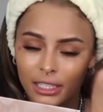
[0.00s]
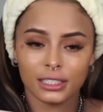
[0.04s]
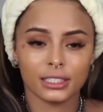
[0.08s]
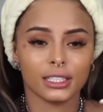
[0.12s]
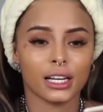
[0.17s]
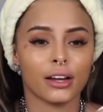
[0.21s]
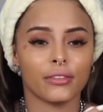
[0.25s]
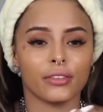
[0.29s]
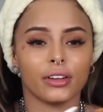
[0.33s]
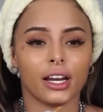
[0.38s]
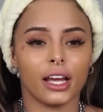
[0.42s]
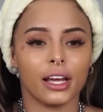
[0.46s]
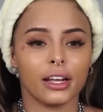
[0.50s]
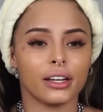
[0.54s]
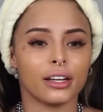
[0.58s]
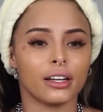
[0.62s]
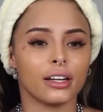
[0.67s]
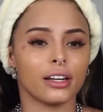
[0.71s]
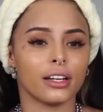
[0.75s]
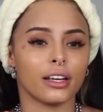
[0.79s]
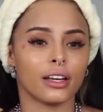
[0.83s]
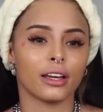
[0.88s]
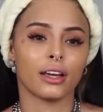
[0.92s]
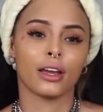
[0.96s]
just haven't
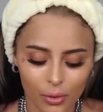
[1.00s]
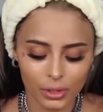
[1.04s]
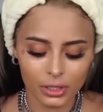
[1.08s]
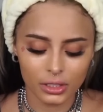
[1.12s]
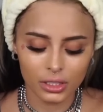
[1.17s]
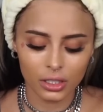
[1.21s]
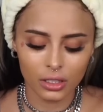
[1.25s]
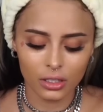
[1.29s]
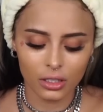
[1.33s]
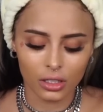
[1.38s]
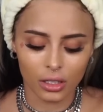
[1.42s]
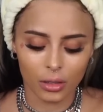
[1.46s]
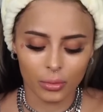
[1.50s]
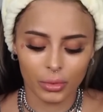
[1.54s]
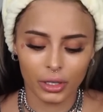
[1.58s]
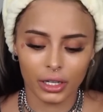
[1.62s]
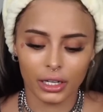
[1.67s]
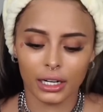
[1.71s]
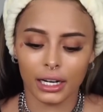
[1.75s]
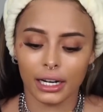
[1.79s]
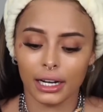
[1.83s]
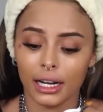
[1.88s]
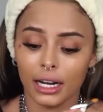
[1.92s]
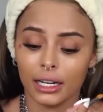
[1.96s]
edited it. I went to Colombia
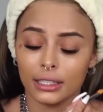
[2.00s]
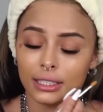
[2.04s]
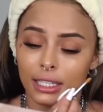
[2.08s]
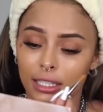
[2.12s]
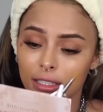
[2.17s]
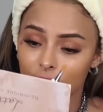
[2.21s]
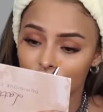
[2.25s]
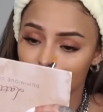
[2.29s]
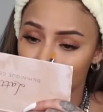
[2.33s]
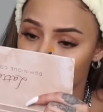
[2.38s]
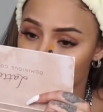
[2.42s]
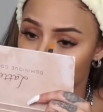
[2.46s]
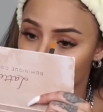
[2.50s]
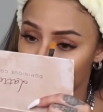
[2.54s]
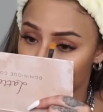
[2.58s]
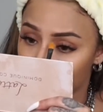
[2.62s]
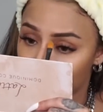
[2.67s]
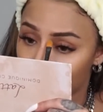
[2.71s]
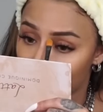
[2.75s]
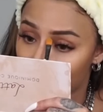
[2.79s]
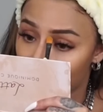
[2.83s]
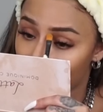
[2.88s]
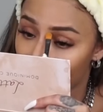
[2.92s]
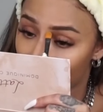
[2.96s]
and I got that
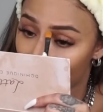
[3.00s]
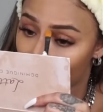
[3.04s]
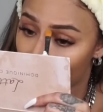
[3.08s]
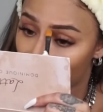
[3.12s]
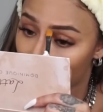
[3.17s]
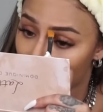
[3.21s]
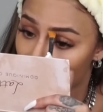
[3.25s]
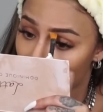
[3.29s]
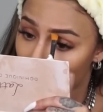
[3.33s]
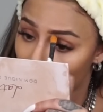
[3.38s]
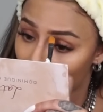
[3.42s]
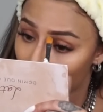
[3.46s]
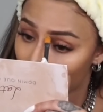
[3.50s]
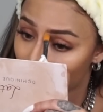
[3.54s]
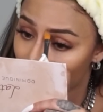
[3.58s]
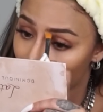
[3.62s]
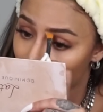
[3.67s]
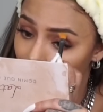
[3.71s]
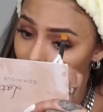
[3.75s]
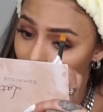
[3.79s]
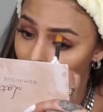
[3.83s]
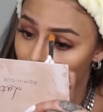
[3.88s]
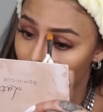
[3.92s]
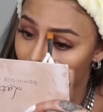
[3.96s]
surgery. I got
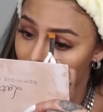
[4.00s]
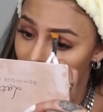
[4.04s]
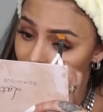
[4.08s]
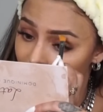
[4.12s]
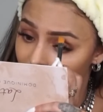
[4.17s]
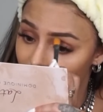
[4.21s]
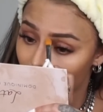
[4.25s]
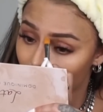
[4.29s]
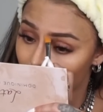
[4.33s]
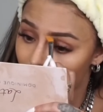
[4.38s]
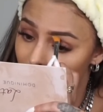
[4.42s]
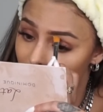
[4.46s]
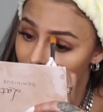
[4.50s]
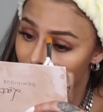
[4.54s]
a mini tummy